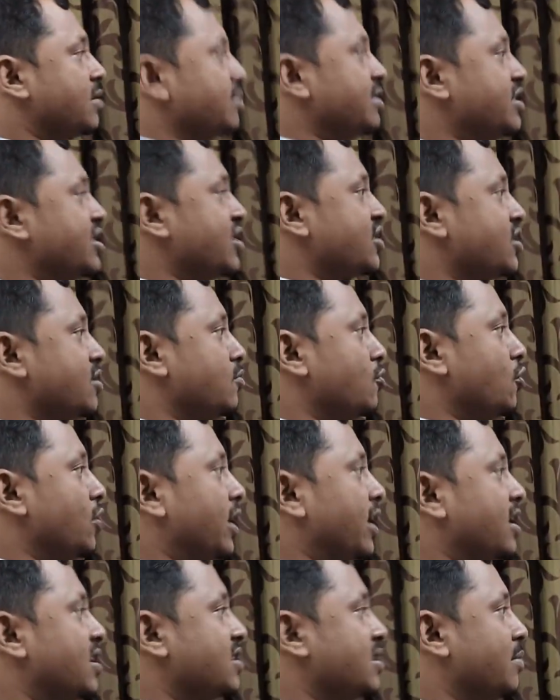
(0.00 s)
some injection
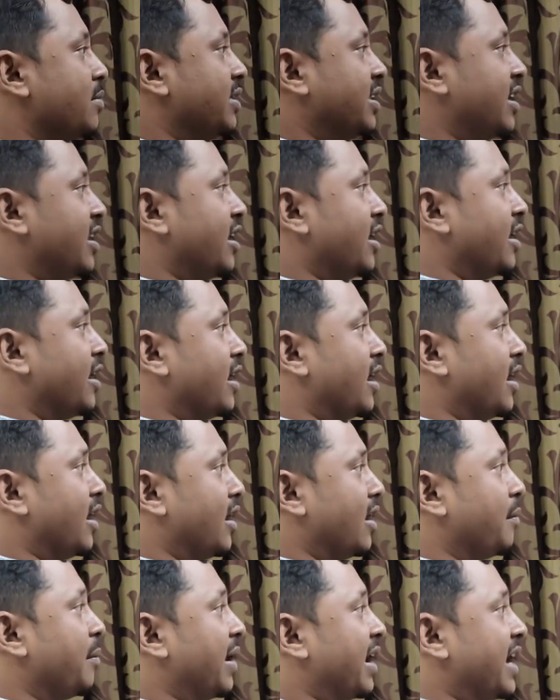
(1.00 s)
molding or some
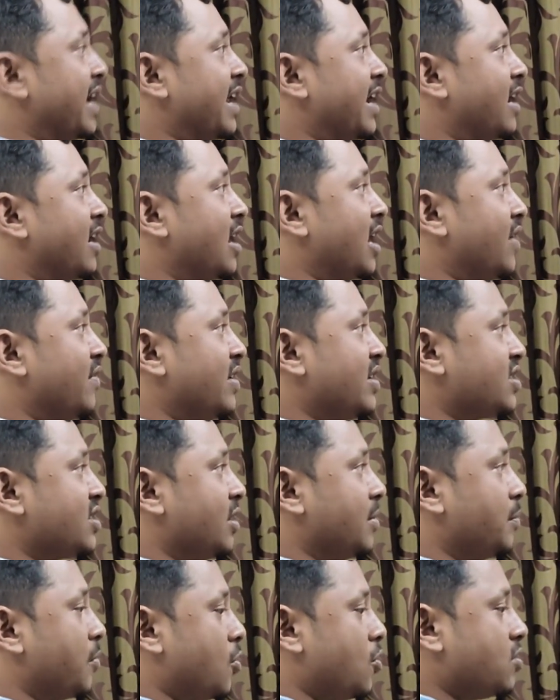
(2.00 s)
other mechanical
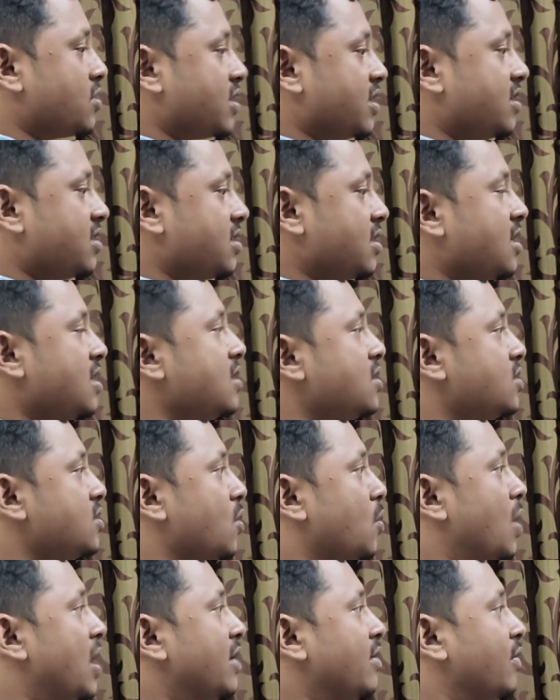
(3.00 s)
conventional process.
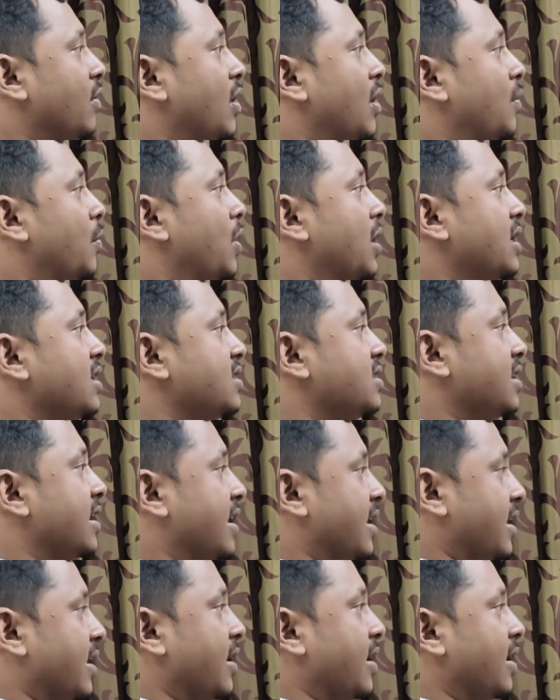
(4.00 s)
So what is
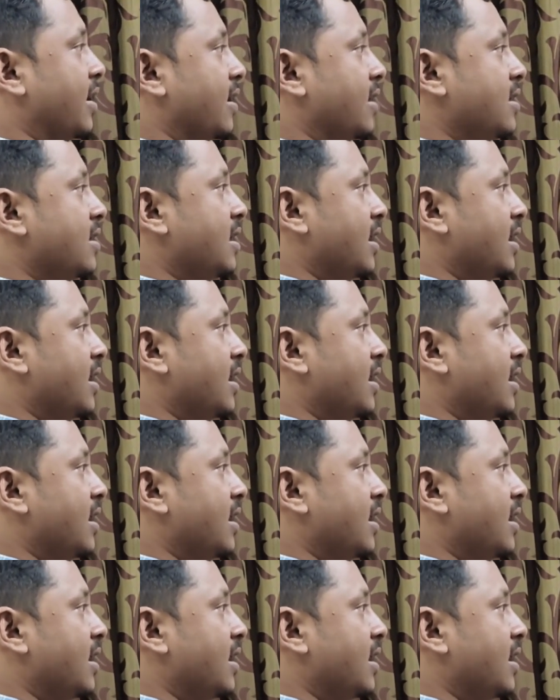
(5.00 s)
the